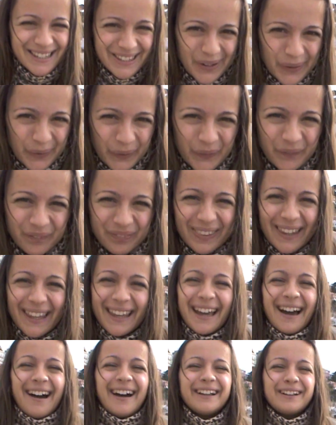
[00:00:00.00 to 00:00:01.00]
So
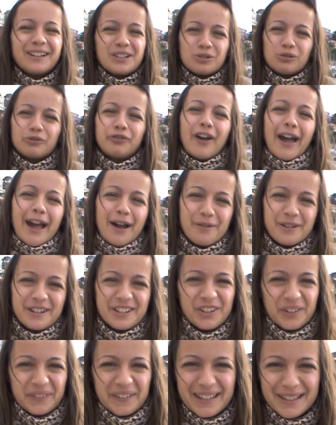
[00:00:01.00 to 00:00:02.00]
I could talk for
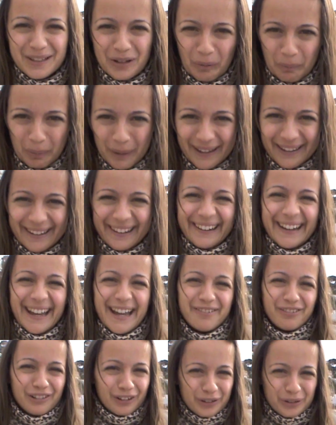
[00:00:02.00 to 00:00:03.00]
hours on this topic. I
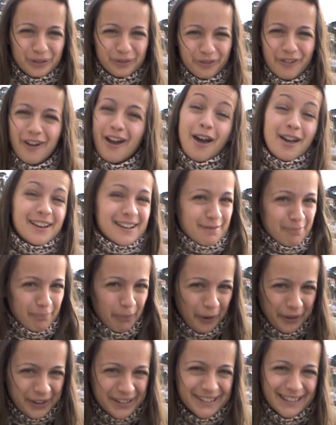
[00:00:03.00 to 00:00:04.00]
have a lot of
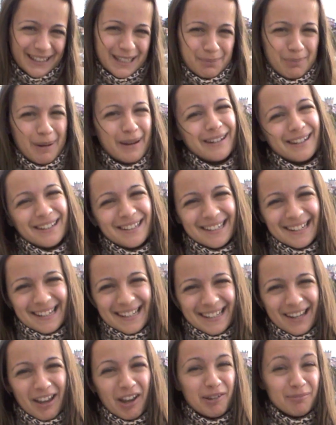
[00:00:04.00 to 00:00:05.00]
past
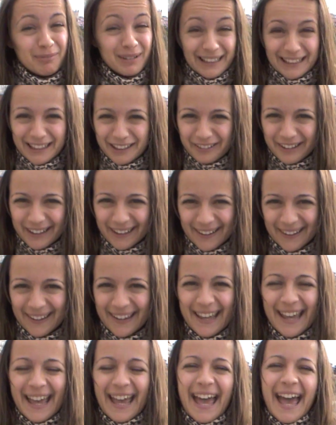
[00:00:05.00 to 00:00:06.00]
expenditures I'm clearing,
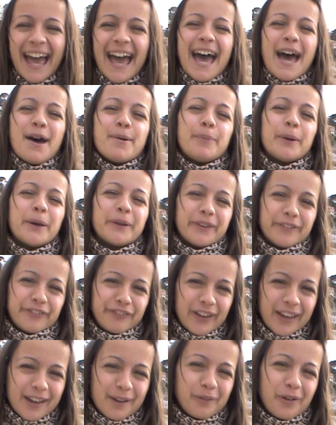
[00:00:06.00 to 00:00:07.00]
but the
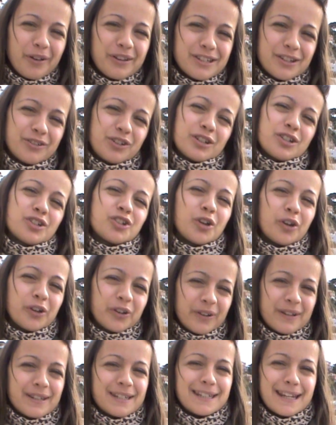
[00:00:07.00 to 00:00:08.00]
thing I'm going to just show
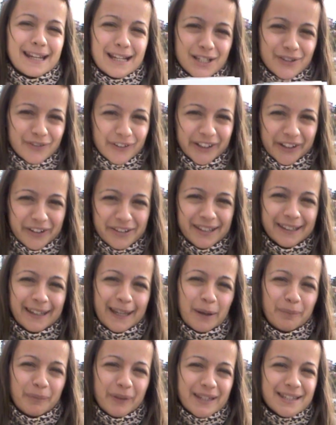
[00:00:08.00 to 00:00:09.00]
you in today's video to
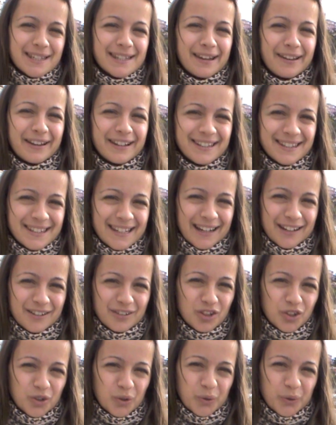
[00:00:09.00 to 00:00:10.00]
keep this nice
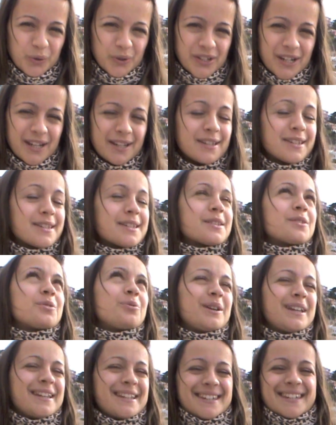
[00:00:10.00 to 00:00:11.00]
and short and
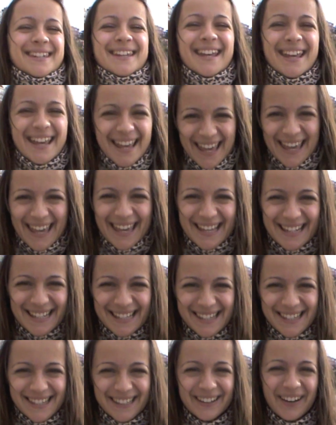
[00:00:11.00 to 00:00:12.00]
sweet
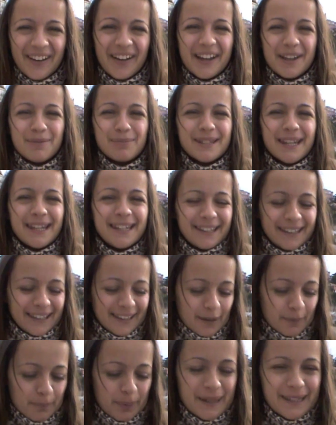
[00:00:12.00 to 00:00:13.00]
is that I am
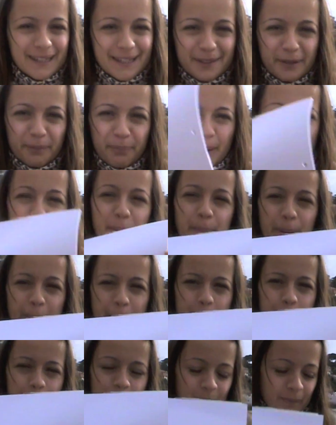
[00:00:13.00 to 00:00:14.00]
taking pieces of
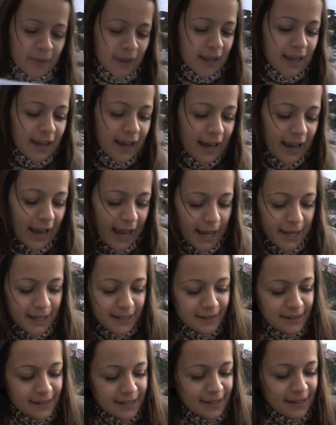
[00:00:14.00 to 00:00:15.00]
paper
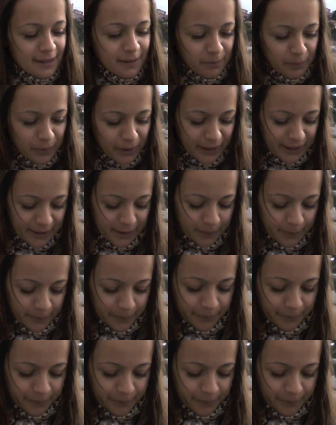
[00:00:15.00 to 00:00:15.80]
and my